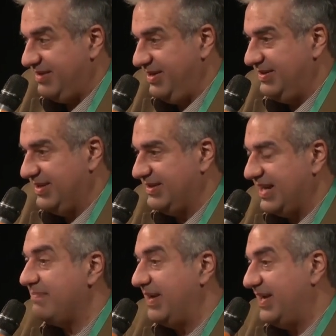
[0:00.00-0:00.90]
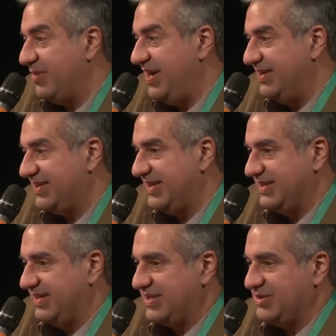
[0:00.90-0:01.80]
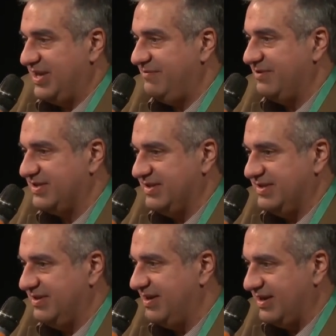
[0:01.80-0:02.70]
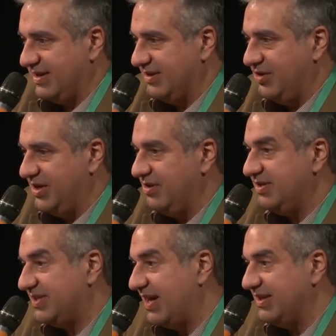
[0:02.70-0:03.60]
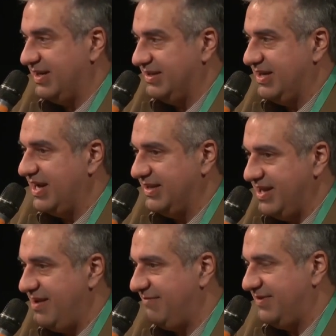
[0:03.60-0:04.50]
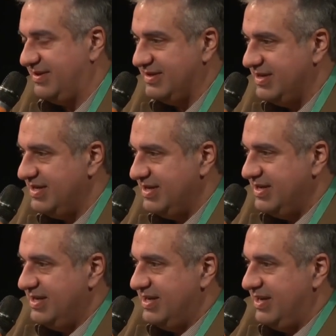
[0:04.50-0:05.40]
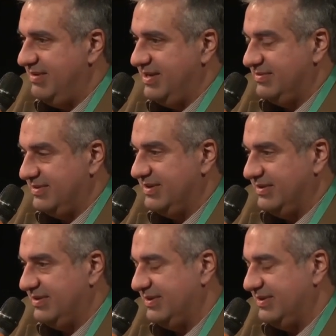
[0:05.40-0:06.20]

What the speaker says: I mean, there are, by the way, standardization efforts going on, starting at the IATF. And I mean,